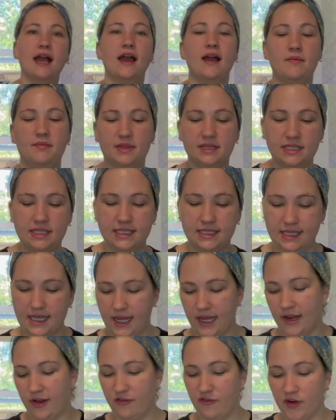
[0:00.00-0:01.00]
This is
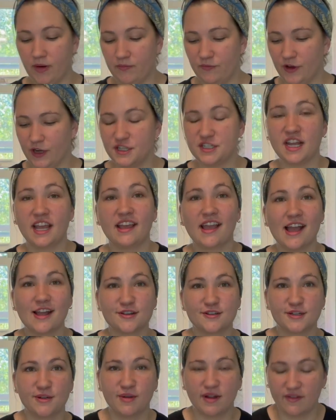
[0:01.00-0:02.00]
a farm fresh egg.
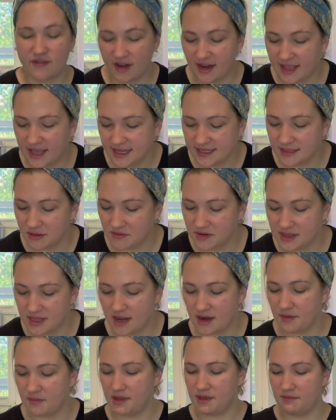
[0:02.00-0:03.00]
Actually, one of our guests over at the
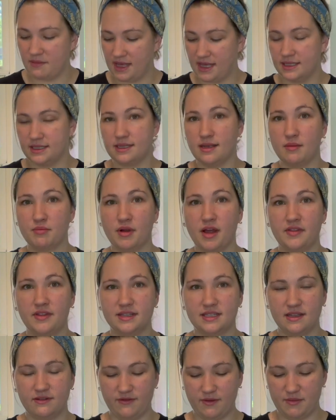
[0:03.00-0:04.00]
Airbnbs brought this
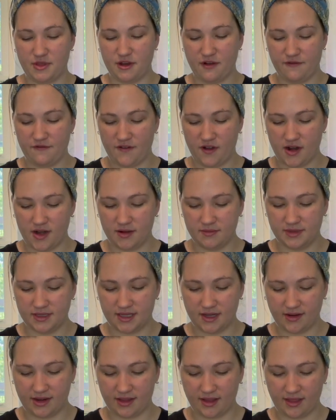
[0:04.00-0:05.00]
in from their farm. So
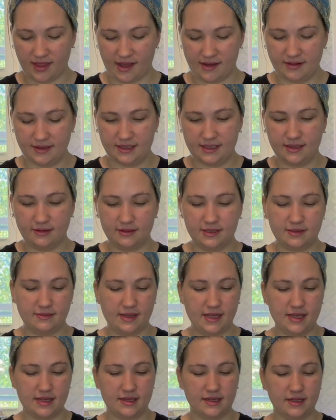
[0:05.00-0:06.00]
I thought that was so
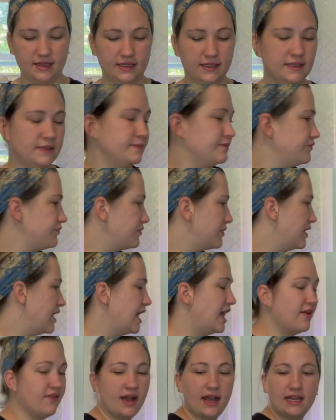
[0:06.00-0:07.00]
sweet. They
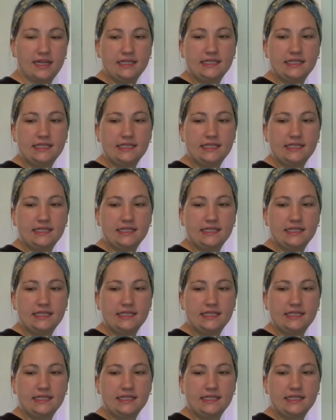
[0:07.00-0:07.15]
give us